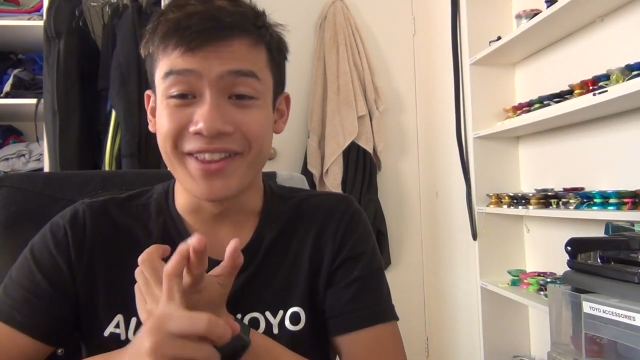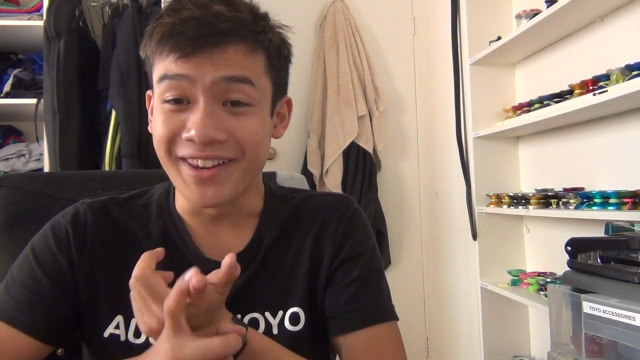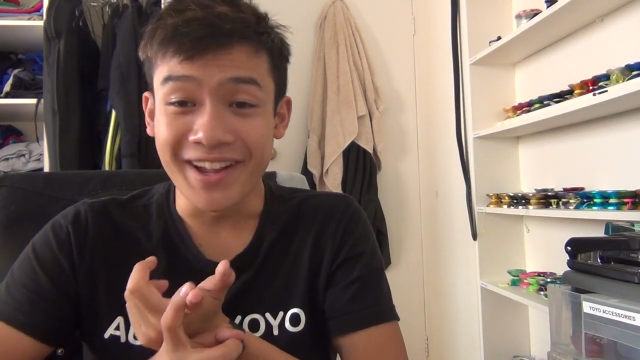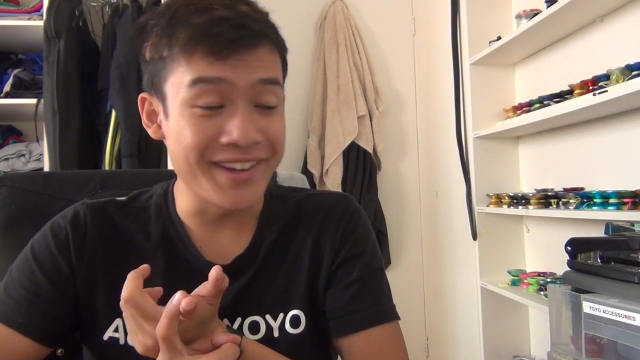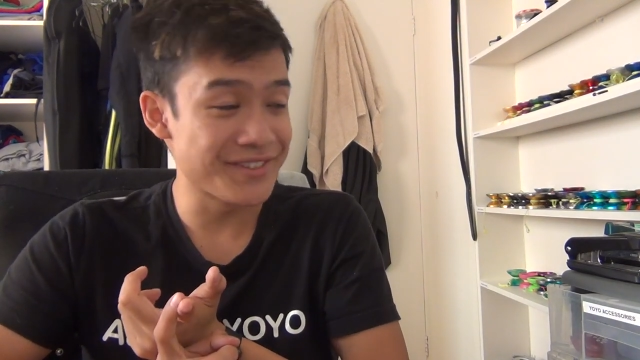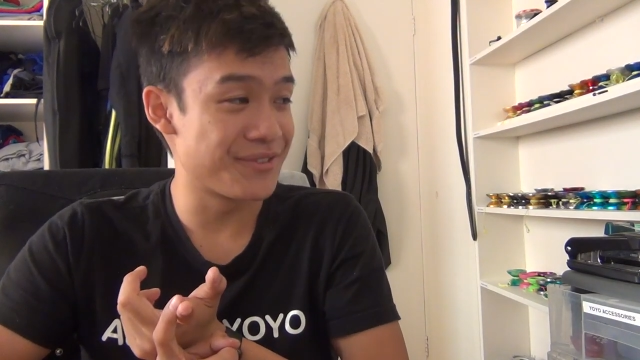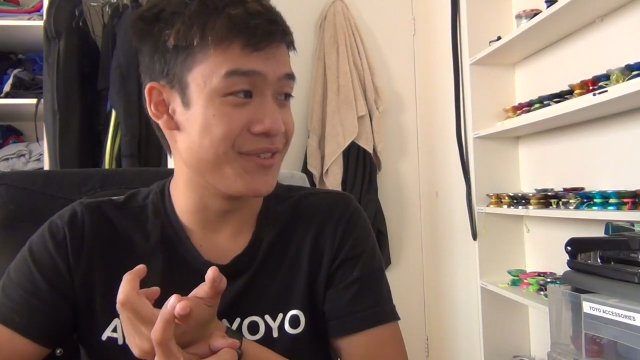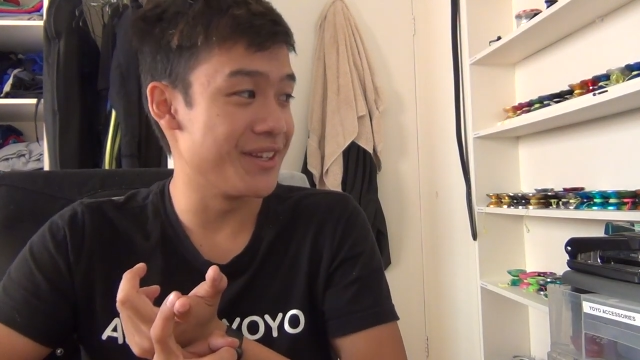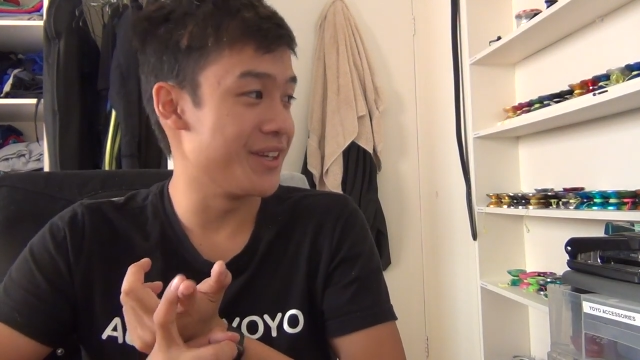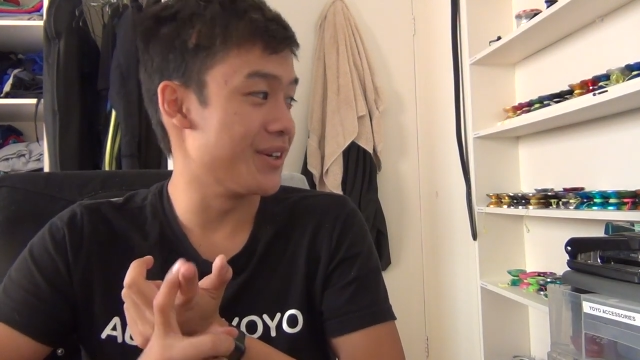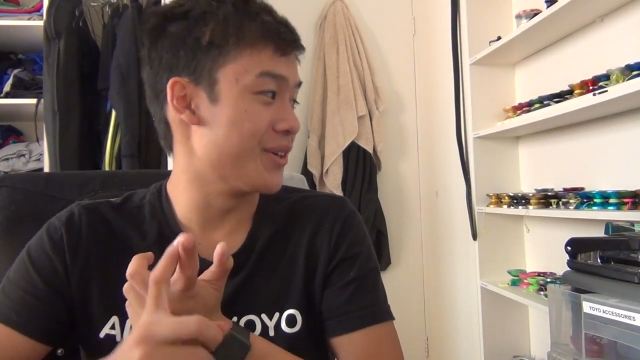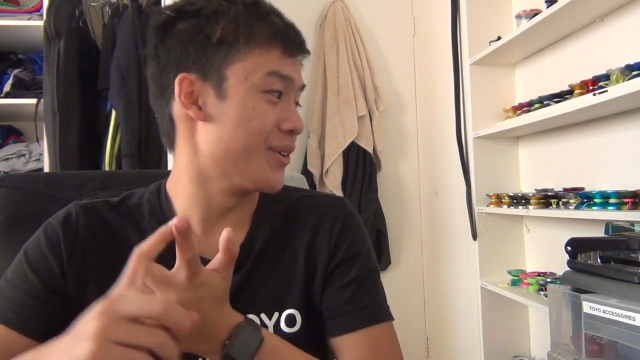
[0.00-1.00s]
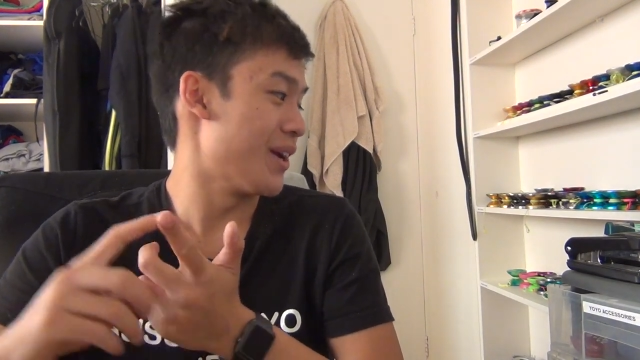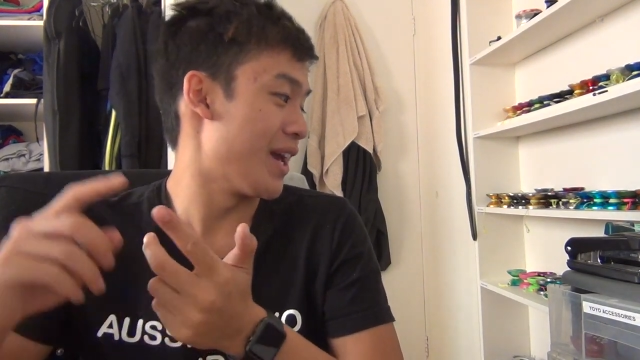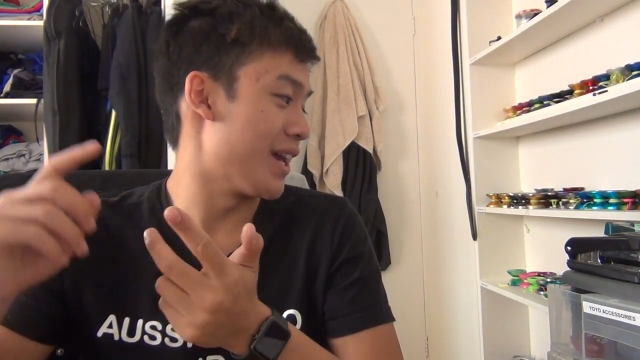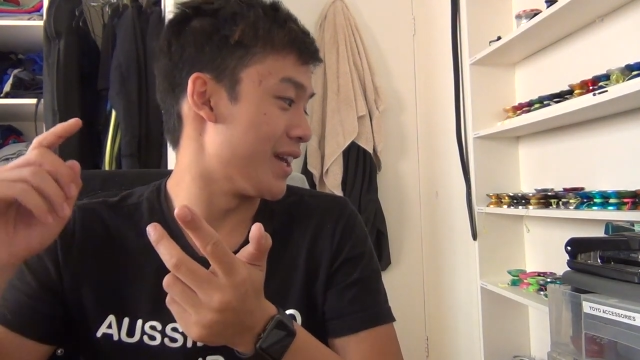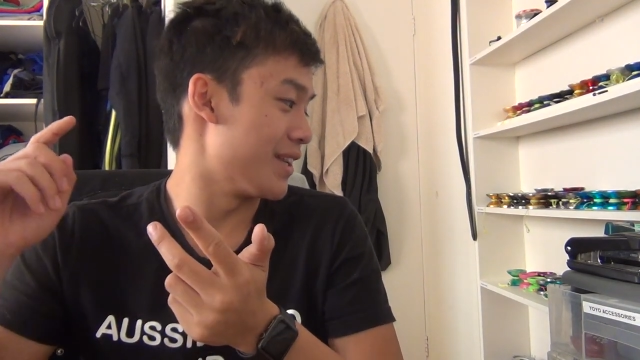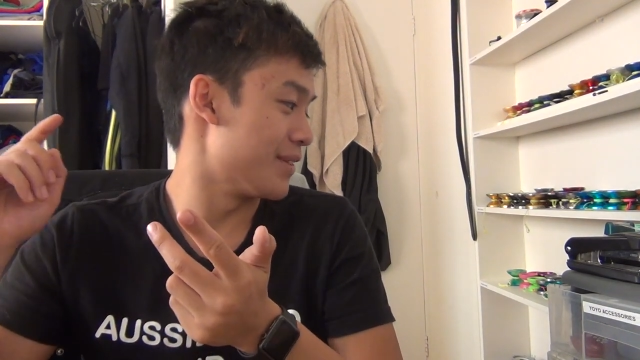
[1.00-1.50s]
the last video,
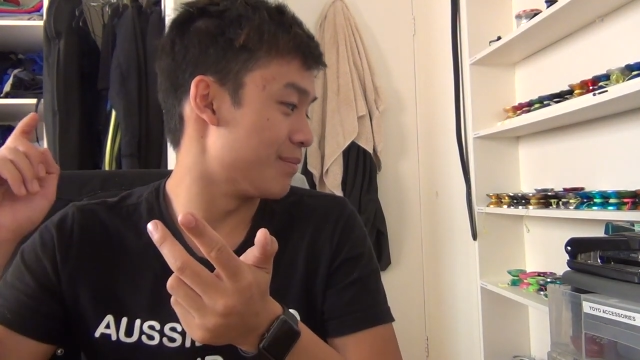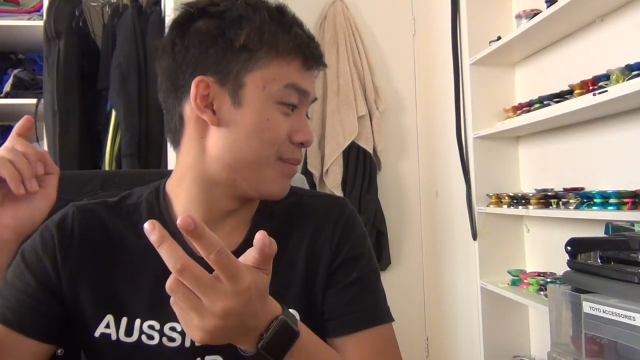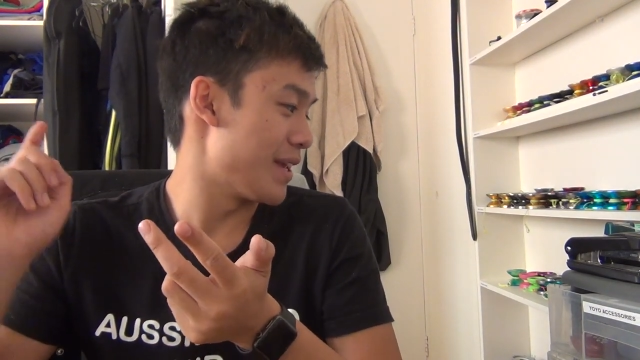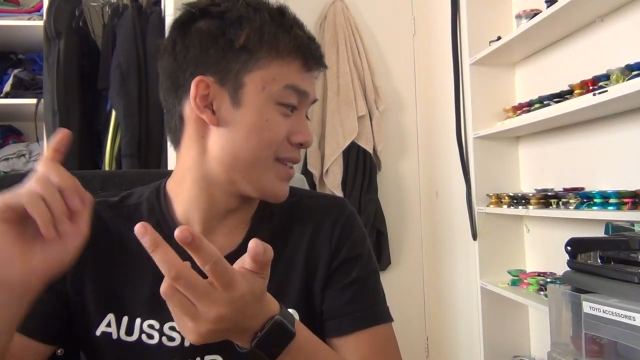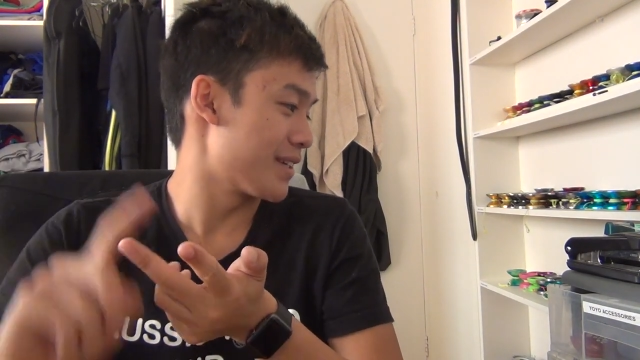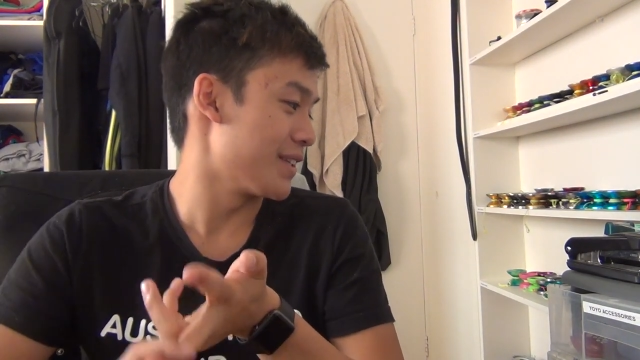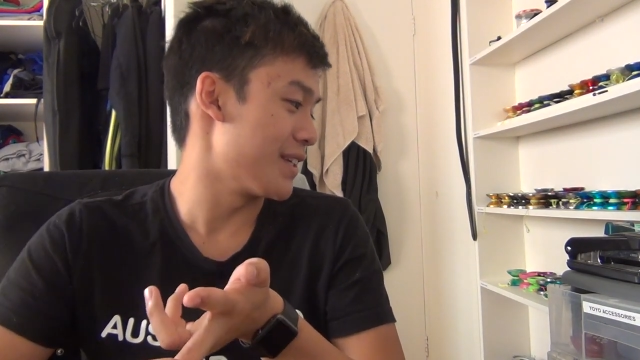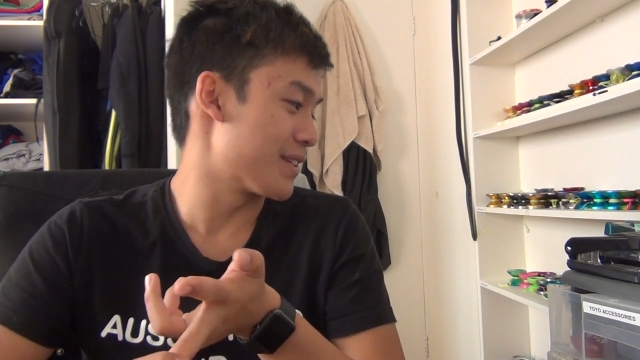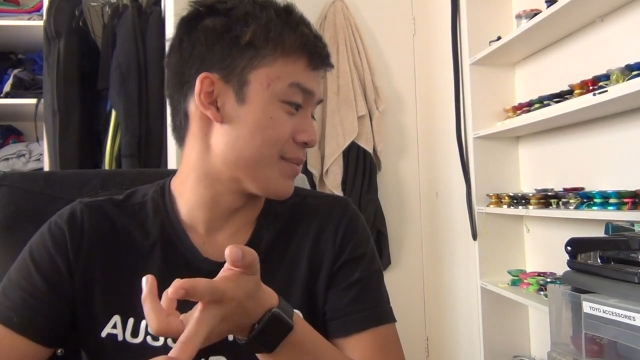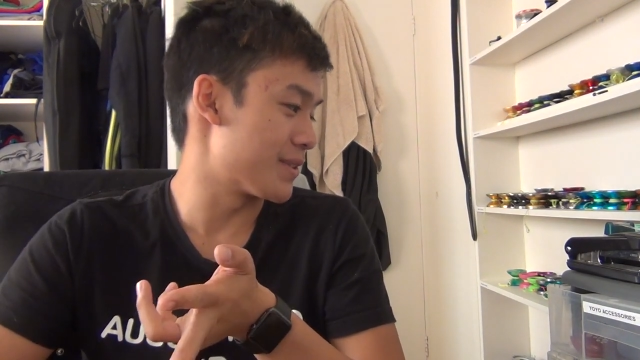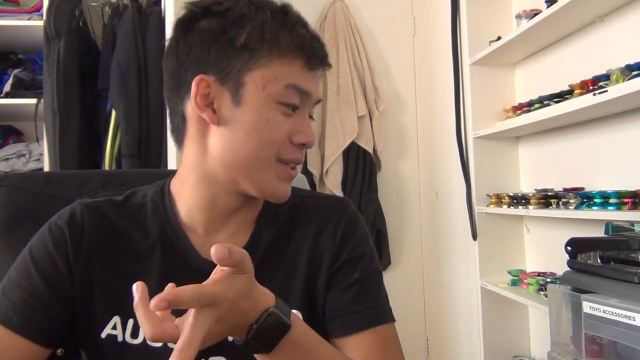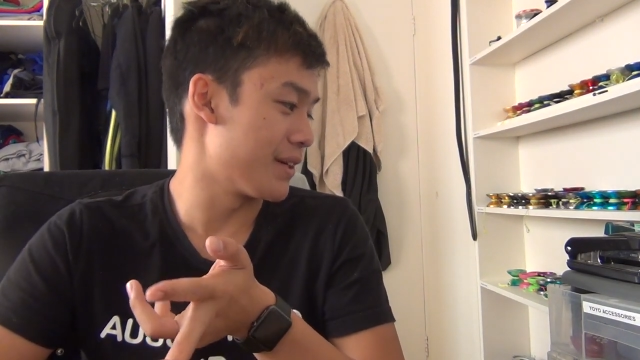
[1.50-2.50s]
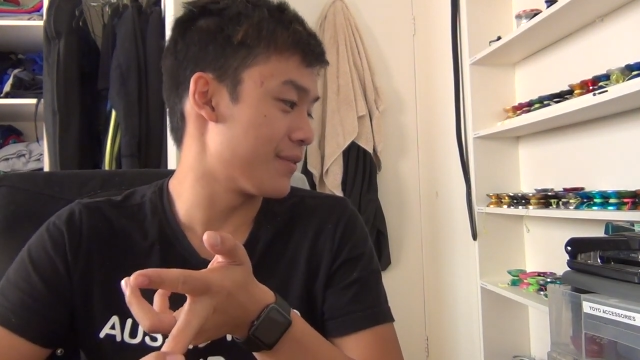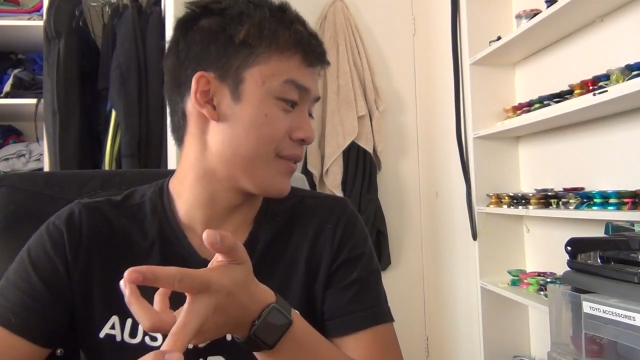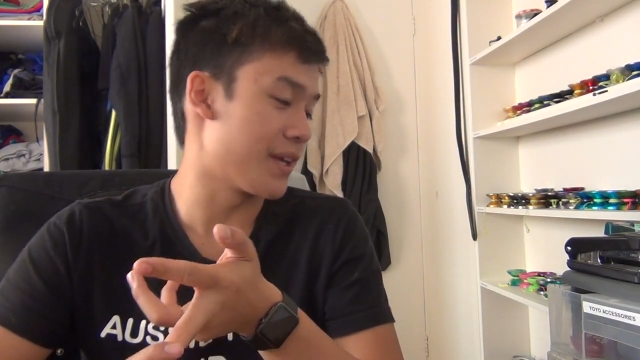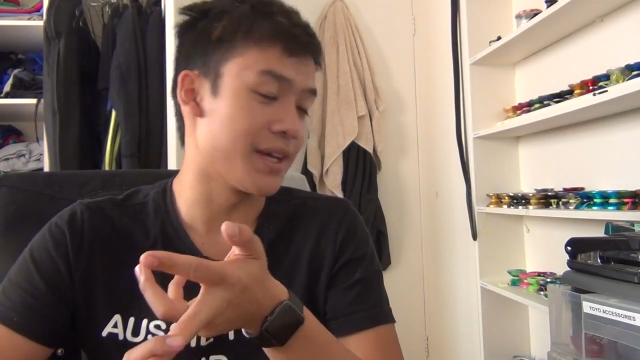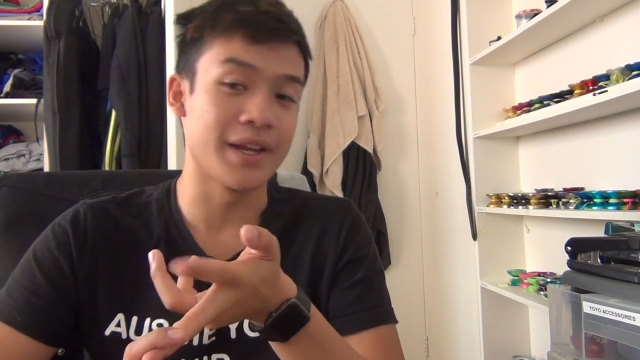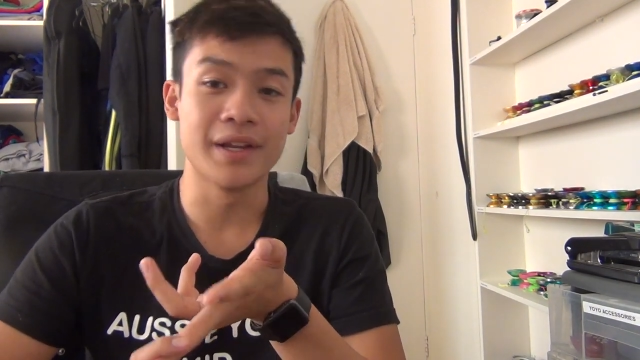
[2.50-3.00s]
and basically some stuff
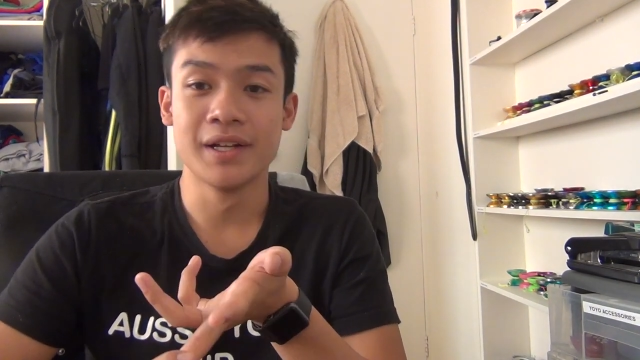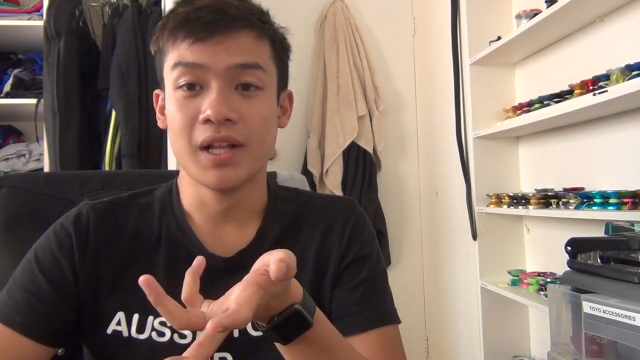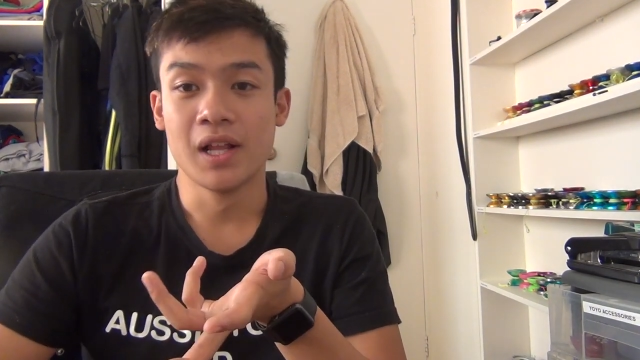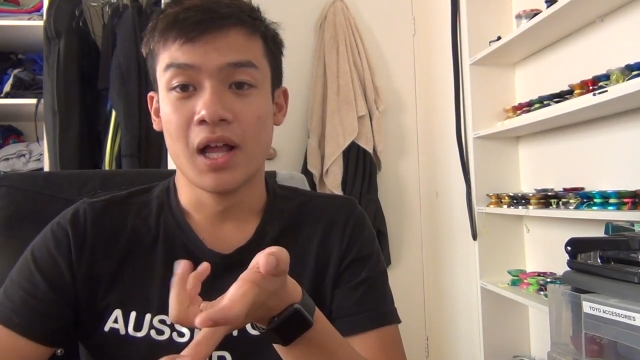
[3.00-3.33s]
that